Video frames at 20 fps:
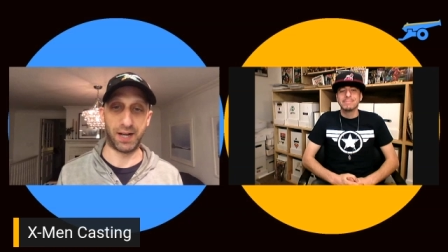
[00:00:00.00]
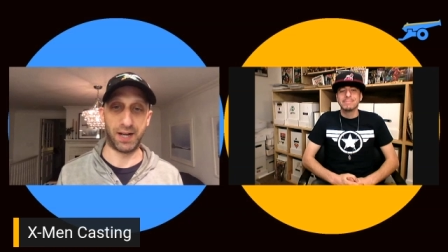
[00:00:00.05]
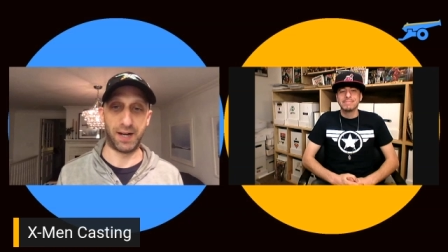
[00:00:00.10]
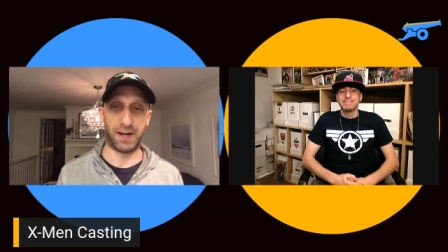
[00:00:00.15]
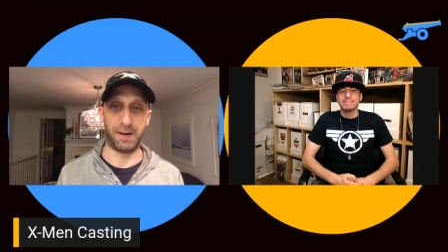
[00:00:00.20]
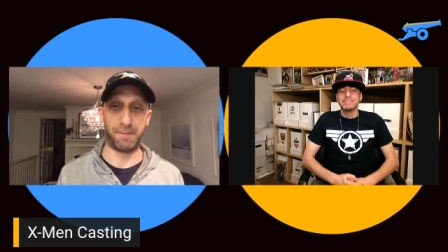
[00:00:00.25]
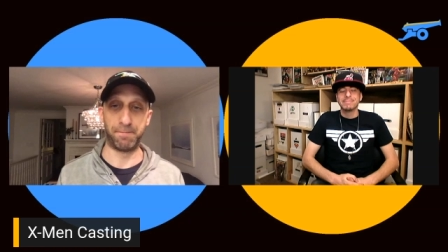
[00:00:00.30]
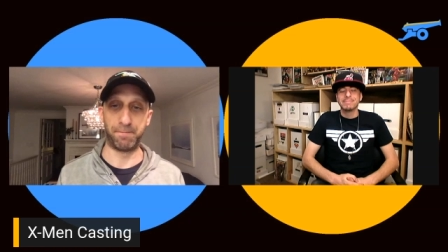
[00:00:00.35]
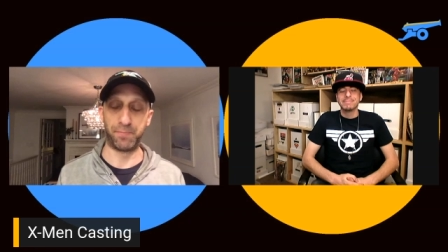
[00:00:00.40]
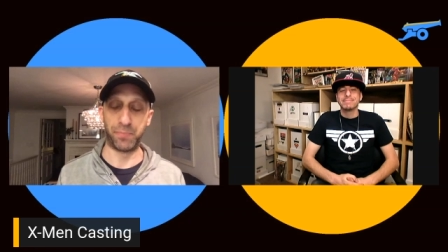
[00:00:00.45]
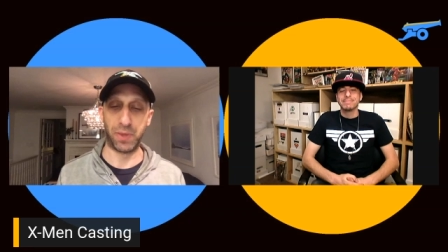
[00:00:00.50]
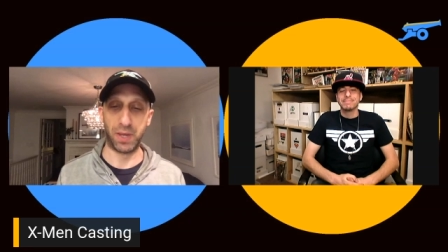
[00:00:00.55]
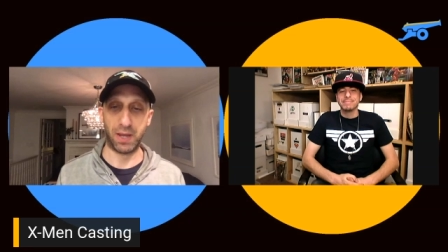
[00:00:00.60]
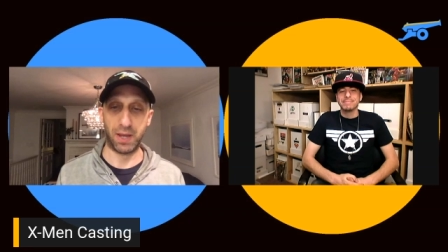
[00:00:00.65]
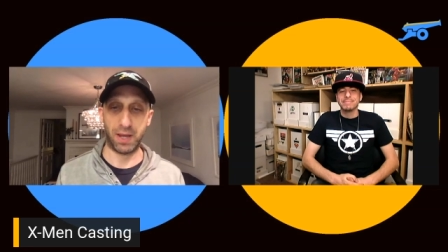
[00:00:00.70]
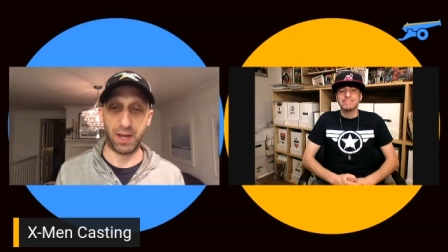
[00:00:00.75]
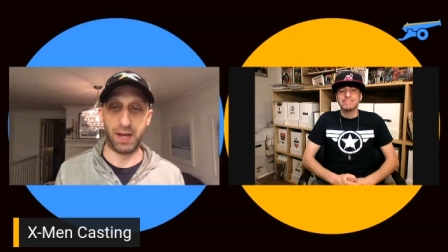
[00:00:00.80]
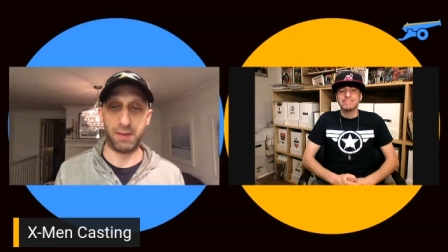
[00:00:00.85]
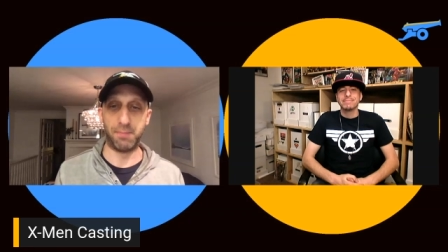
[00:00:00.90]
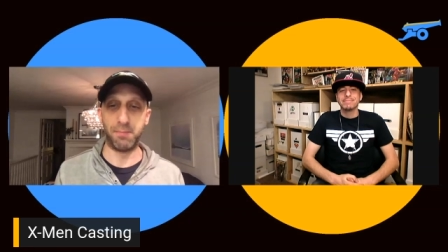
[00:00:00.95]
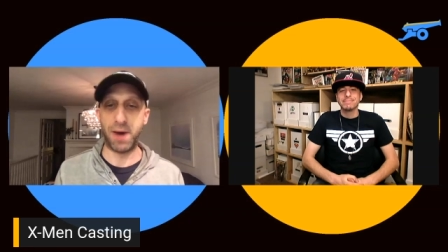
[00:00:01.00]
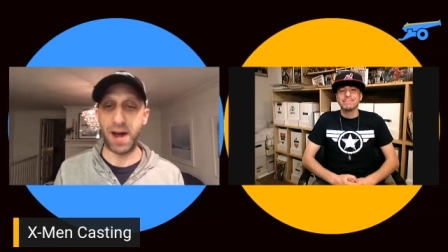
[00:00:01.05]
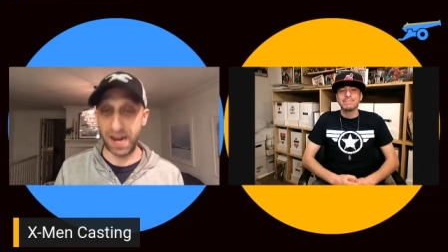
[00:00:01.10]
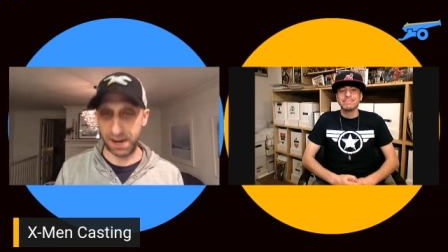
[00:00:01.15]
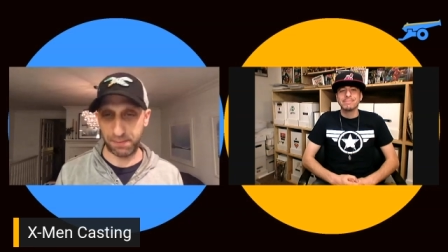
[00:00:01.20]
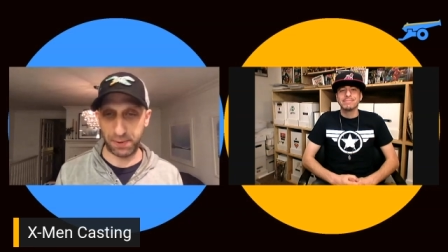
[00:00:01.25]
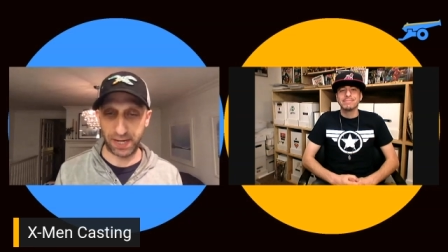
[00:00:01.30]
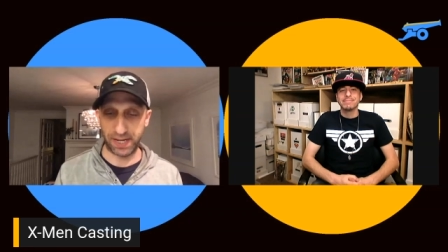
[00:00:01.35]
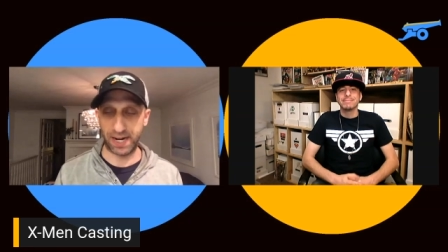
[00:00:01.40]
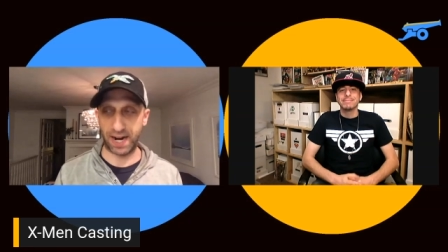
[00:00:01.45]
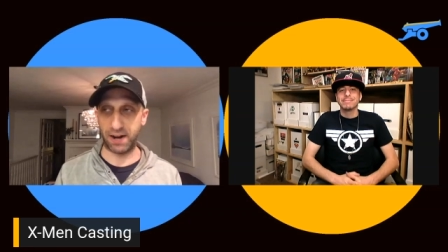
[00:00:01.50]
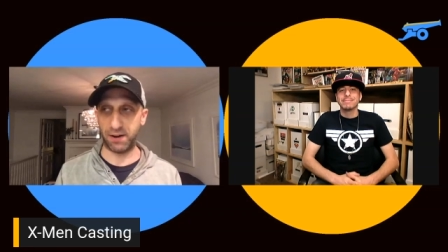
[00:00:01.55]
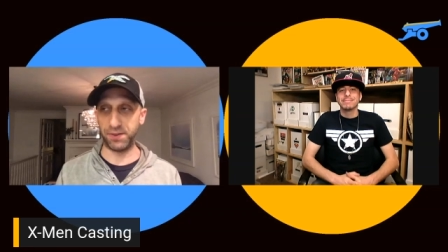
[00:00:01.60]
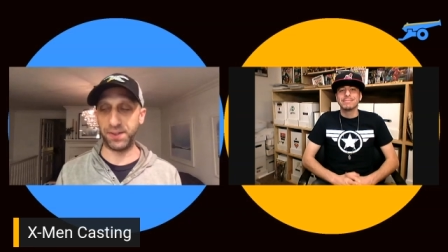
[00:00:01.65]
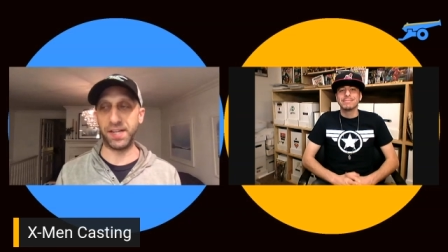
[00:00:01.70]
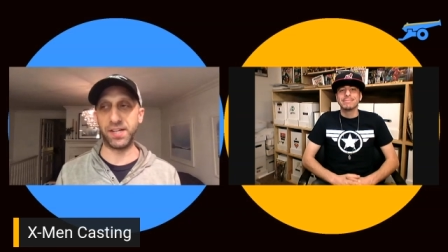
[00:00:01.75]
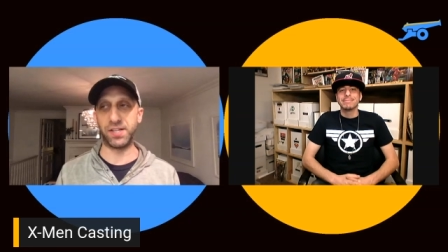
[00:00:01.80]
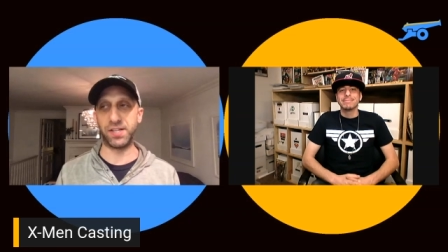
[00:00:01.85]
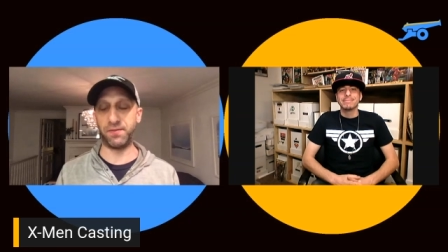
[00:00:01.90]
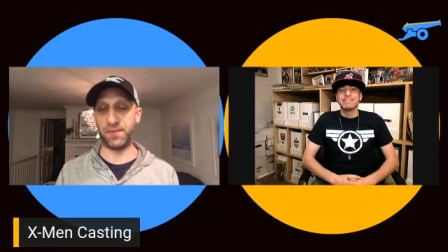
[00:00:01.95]
Um, in my opinion, I
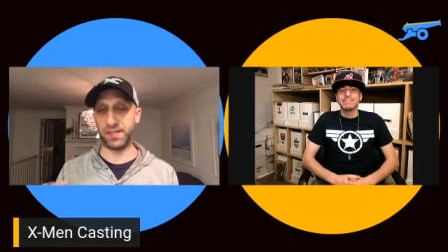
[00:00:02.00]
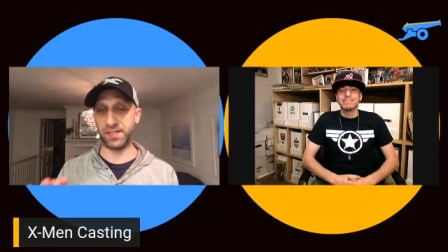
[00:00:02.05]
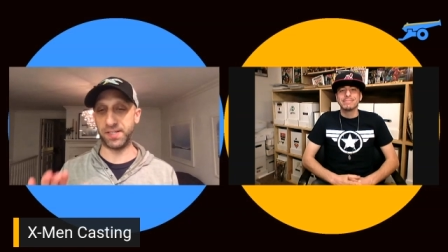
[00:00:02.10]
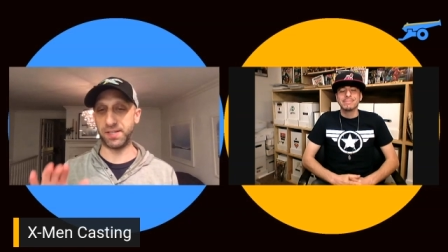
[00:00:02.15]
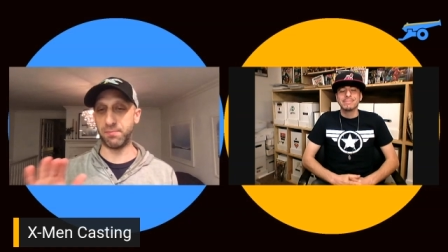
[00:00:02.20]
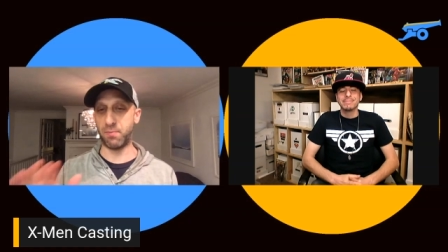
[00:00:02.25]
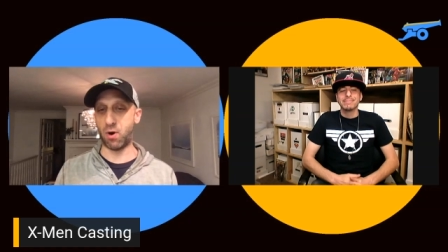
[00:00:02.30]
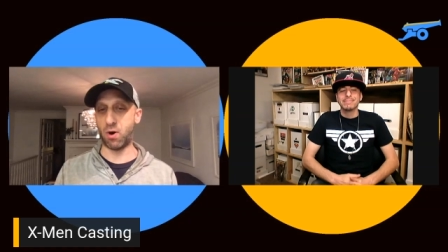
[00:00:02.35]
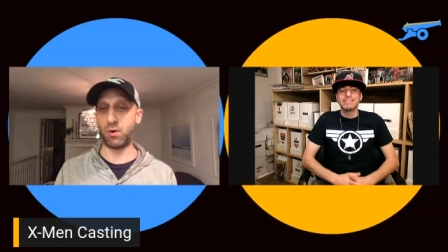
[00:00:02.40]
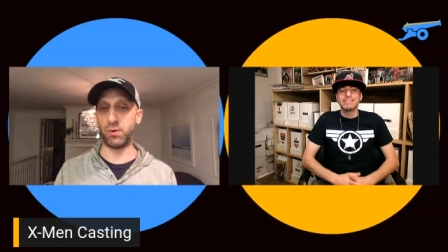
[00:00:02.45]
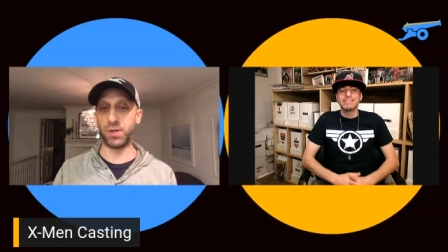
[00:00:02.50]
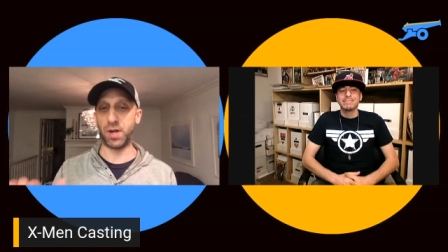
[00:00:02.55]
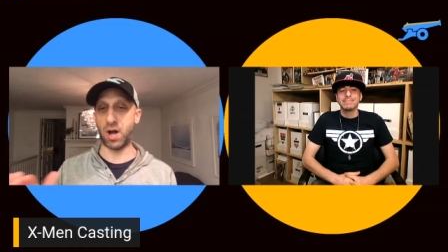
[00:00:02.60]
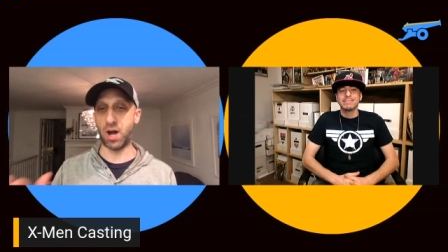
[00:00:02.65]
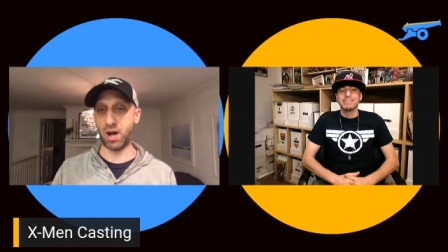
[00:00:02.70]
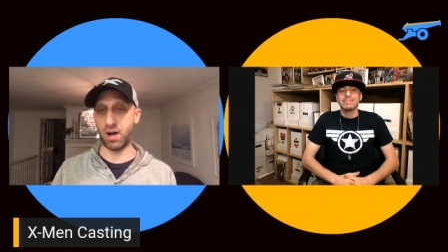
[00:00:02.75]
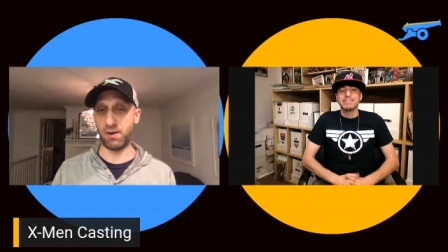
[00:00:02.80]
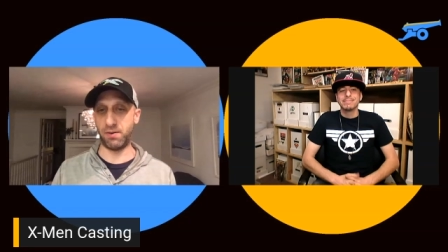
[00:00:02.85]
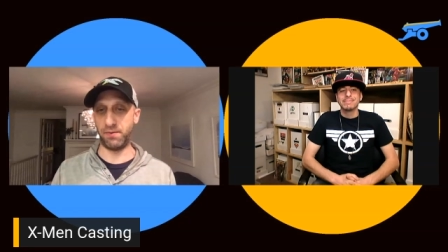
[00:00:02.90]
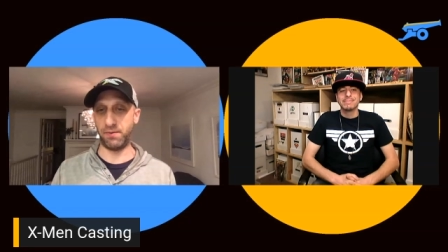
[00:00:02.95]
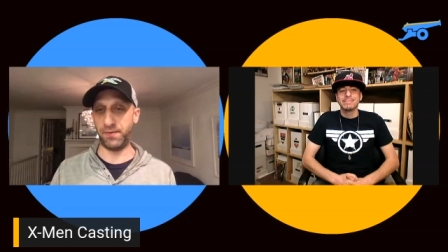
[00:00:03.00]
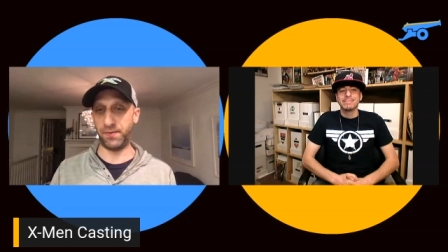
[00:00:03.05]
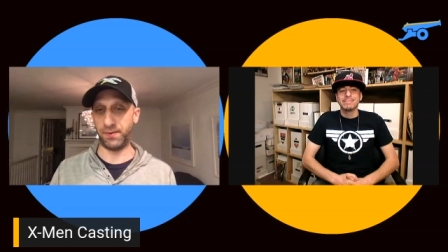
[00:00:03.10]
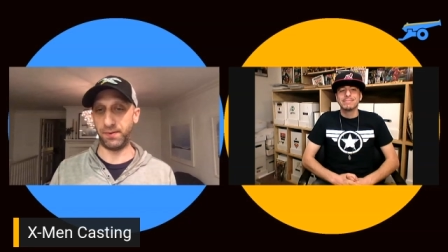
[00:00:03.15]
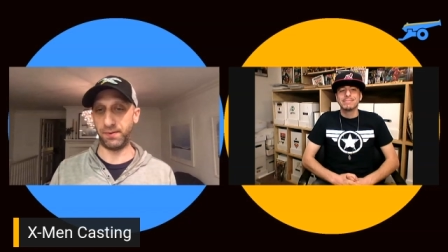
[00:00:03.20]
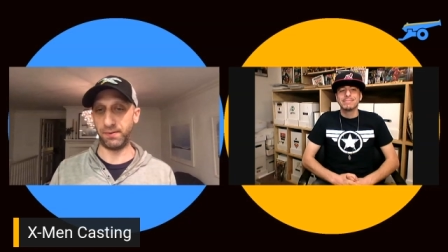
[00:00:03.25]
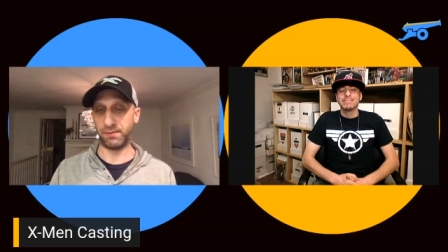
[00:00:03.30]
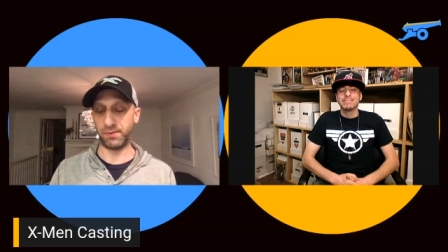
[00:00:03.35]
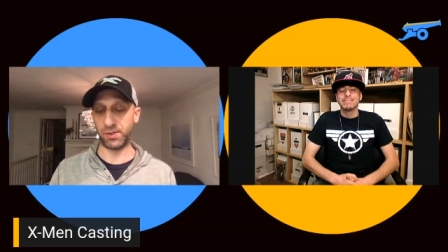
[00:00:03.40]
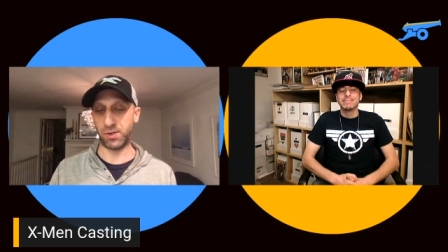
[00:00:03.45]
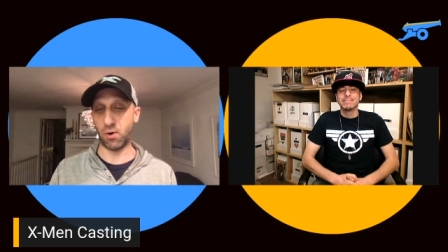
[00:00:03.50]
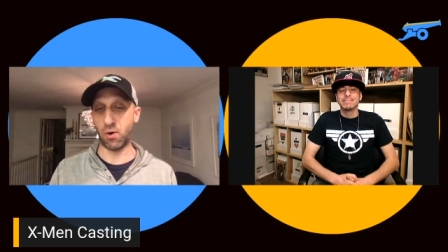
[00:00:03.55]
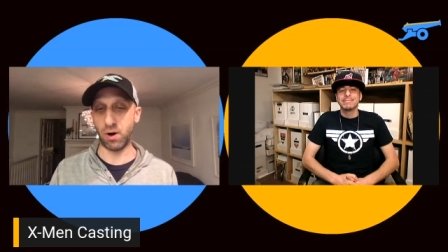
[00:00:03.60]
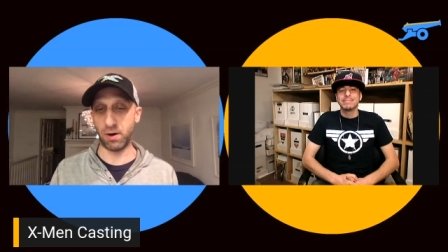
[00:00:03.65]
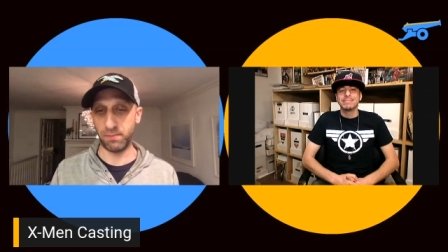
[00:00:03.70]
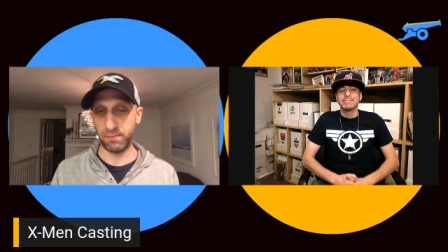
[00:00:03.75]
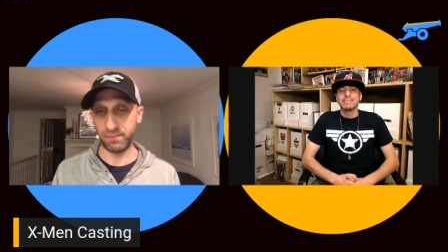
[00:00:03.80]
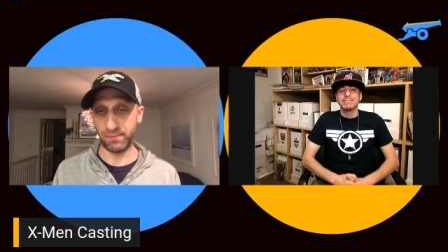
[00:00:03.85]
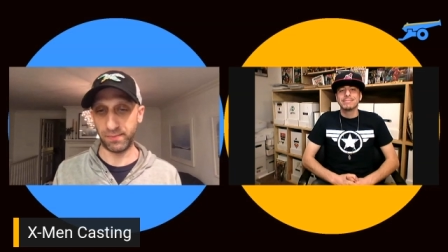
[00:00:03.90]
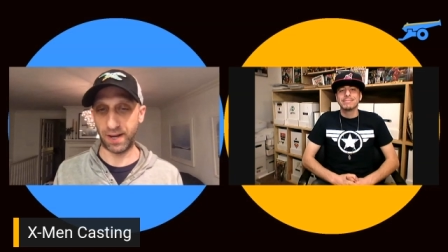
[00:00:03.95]
don't think she fits the mold of
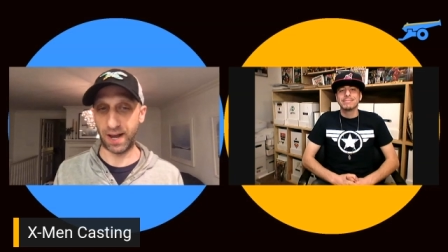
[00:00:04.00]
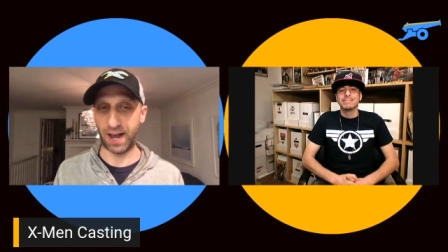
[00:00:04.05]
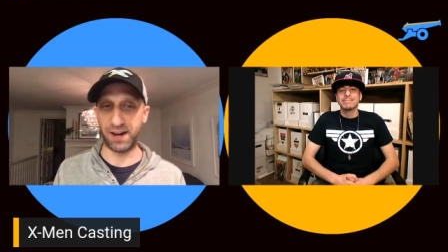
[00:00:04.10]
Storm.